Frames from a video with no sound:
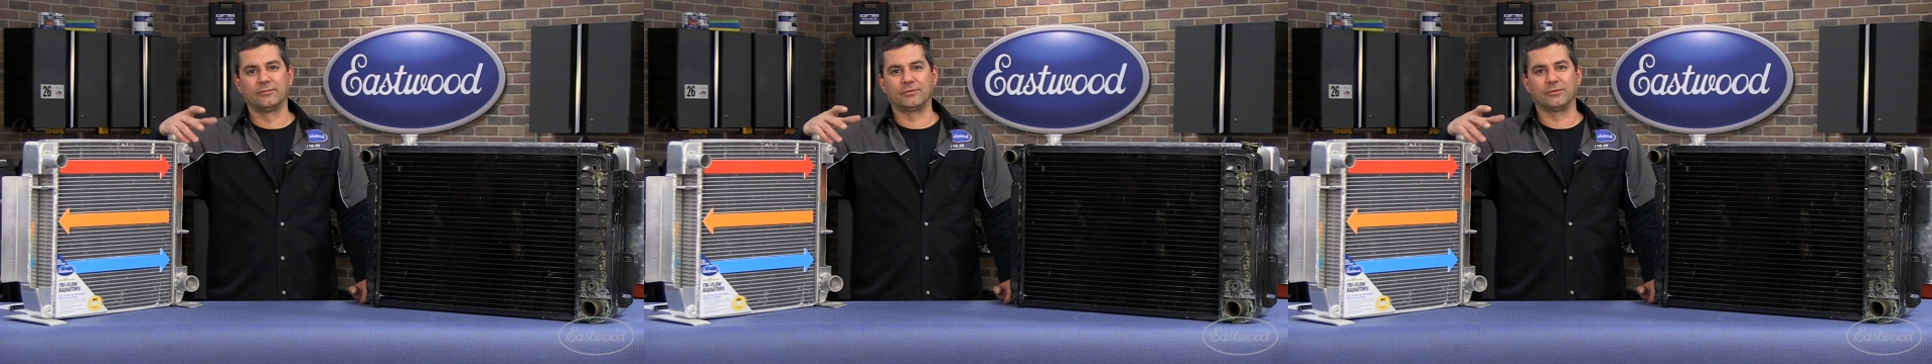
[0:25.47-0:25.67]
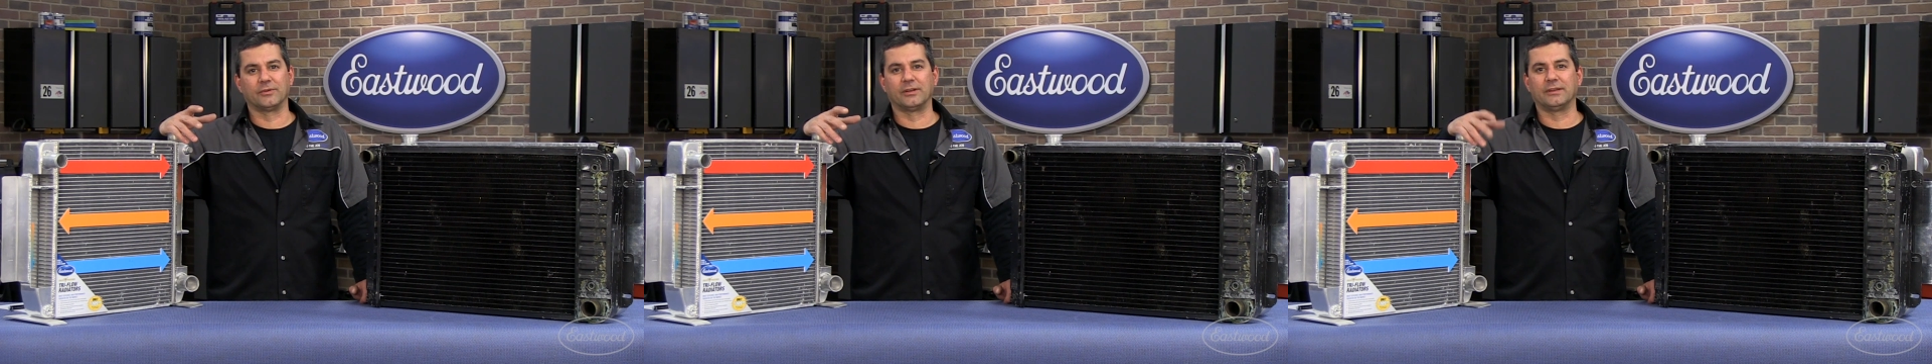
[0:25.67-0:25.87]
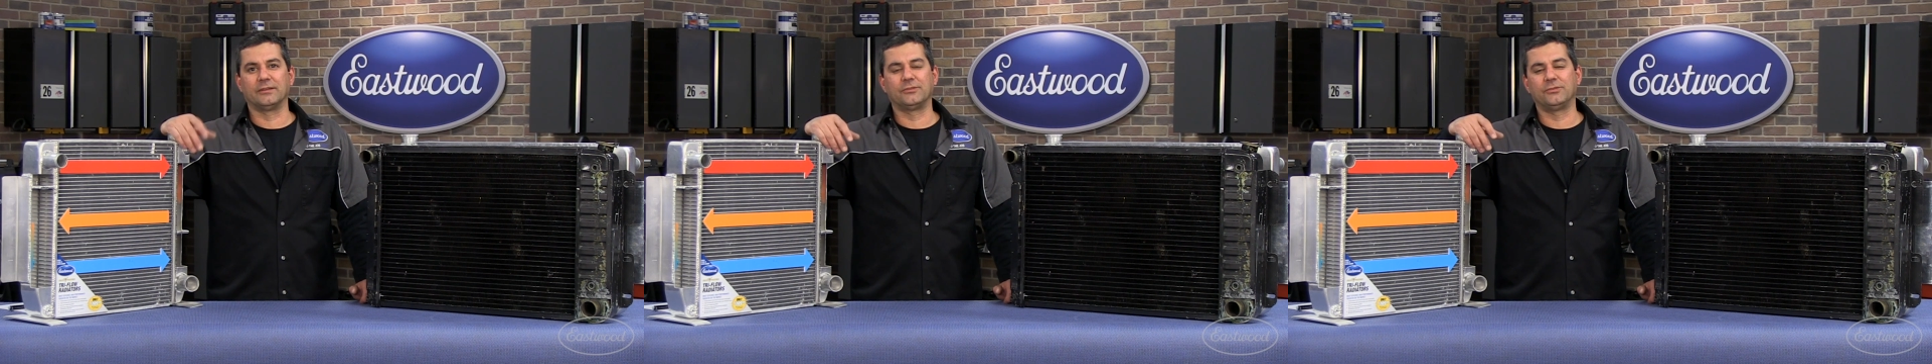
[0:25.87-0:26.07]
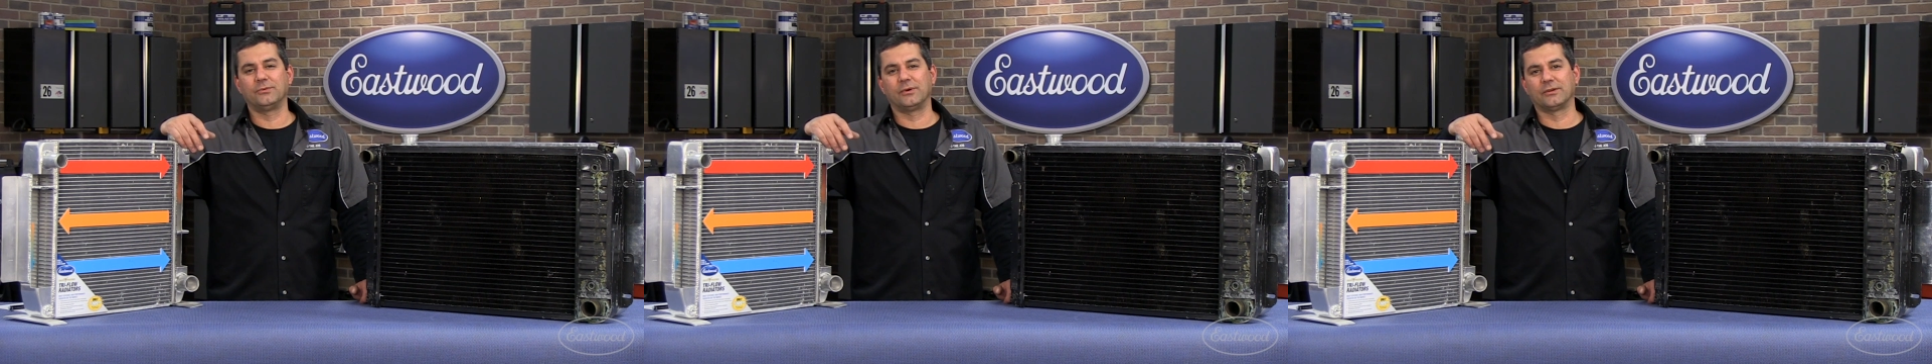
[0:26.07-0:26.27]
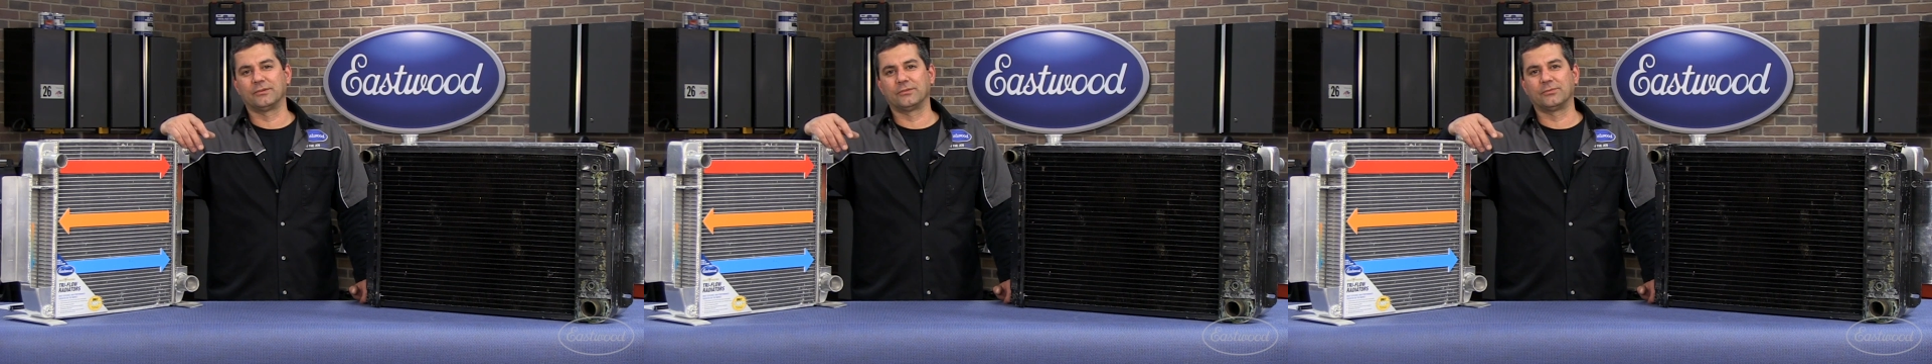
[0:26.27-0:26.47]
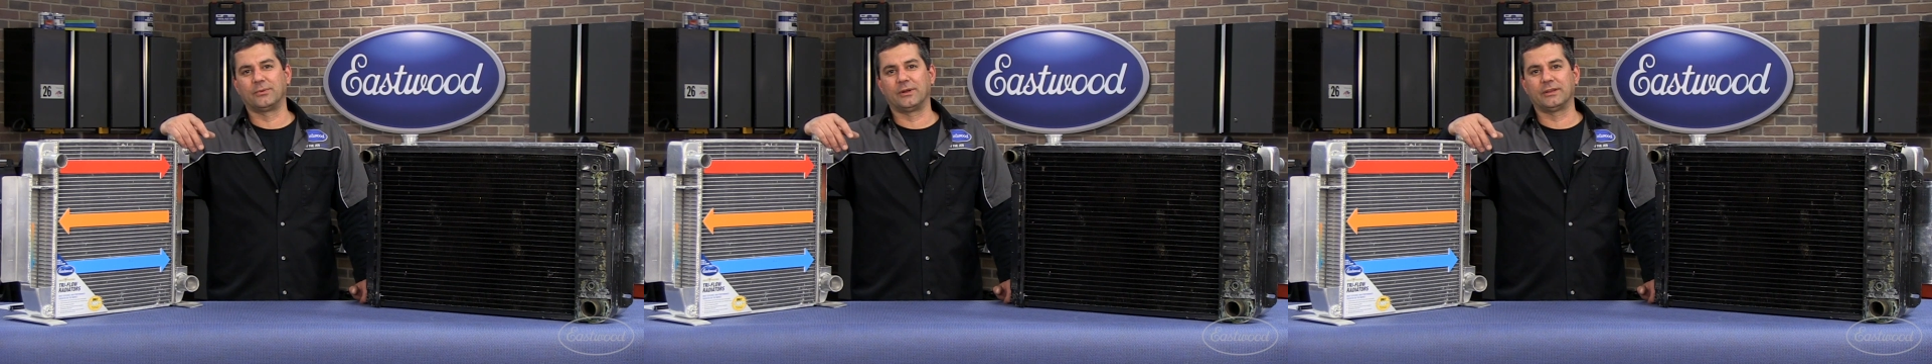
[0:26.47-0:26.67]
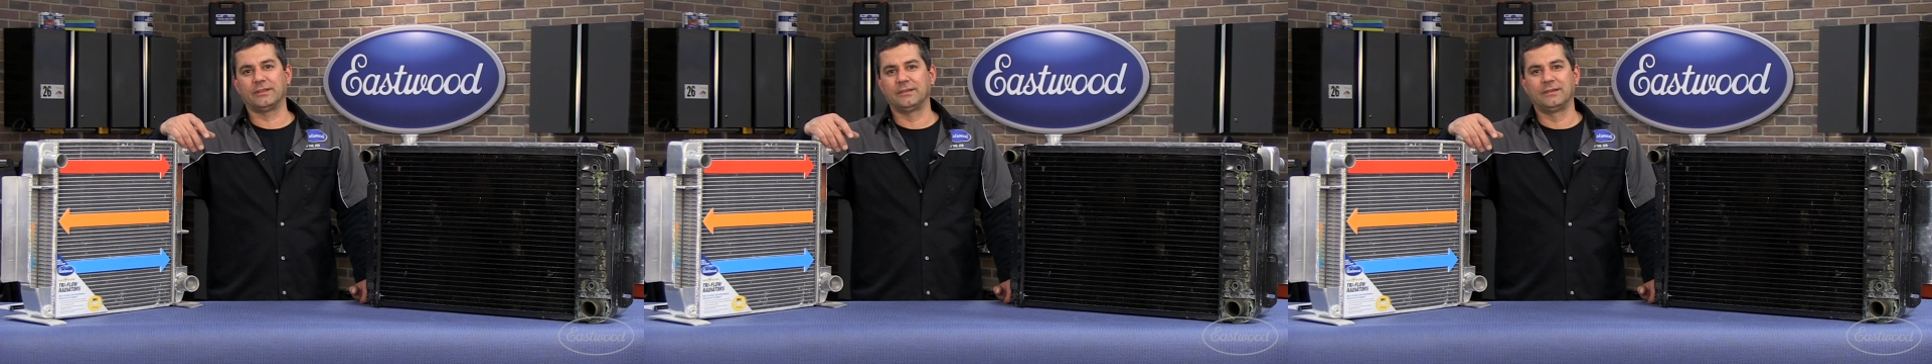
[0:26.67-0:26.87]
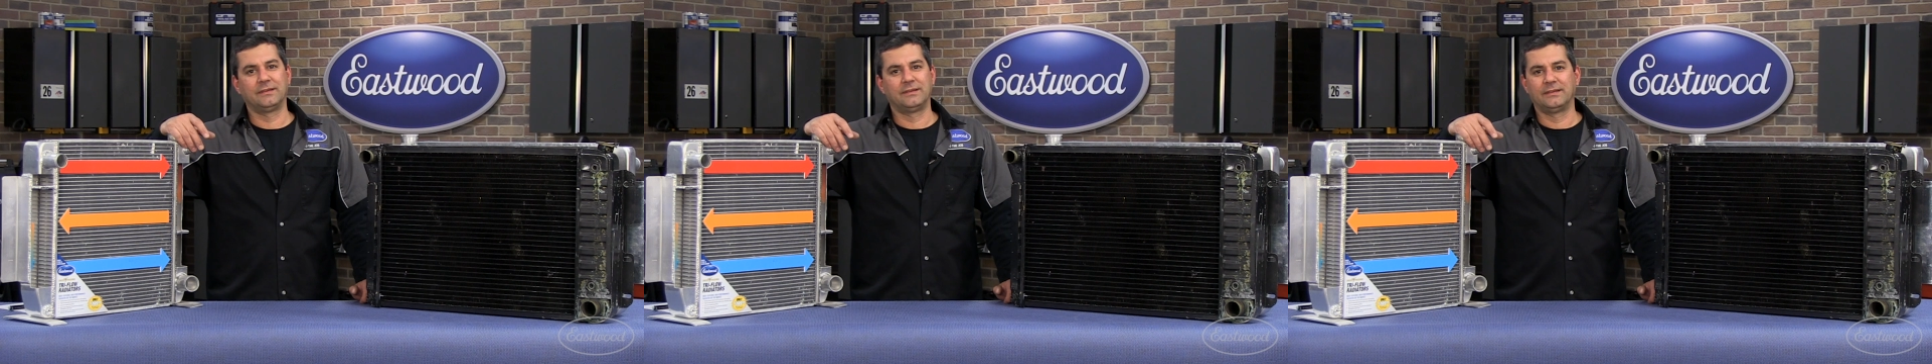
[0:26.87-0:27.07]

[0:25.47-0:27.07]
If you're running a 220,